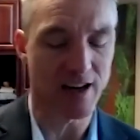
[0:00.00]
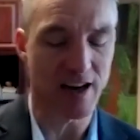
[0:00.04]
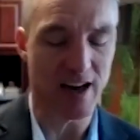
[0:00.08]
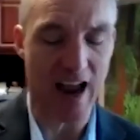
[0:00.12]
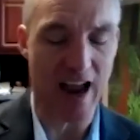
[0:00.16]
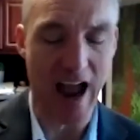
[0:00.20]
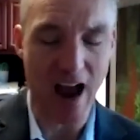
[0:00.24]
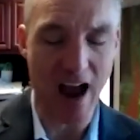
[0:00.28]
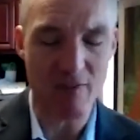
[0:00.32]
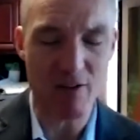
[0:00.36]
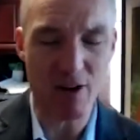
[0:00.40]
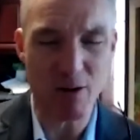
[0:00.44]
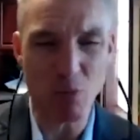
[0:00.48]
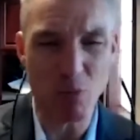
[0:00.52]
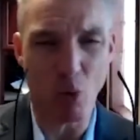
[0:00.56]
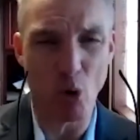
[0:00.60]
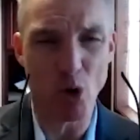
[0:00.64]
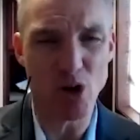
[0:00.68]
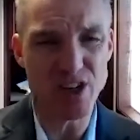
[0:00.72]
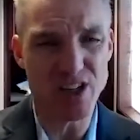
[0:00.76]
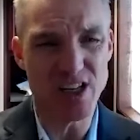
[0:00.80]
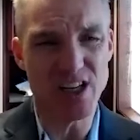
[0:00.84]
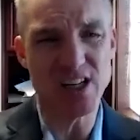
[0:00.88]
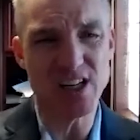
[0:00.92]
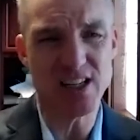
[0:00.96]
having more
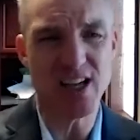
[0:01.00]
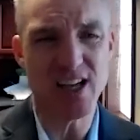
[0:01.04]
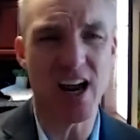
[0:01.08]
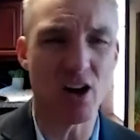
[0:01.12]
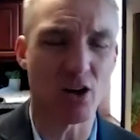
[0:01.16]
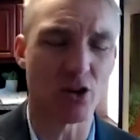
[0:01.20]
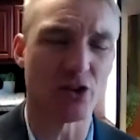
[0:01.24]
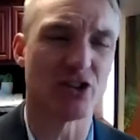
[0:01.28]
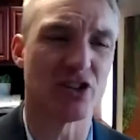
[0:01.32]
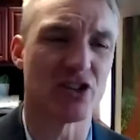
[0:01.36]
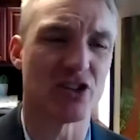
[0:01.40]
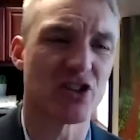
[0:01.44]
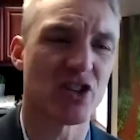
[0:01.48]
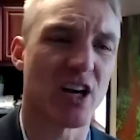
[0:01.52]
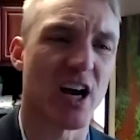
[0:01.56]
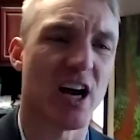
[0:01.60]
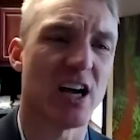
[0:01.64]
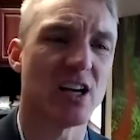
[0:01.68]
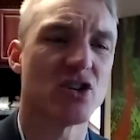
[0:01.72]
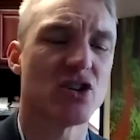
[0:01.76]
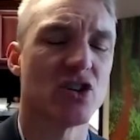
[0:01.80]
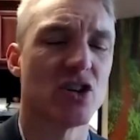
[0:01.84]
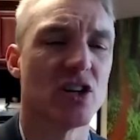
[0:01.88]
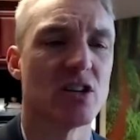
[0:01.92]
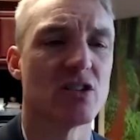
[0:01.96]
detailed
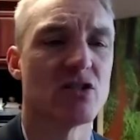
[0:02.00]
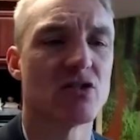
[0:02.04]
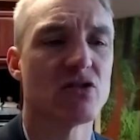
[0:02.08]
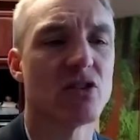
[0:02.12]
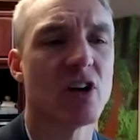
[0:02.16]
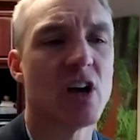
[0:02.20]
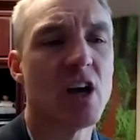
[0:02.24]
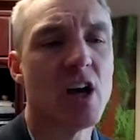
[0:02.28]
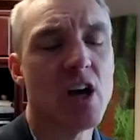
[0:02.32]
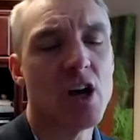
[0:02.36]
discussions.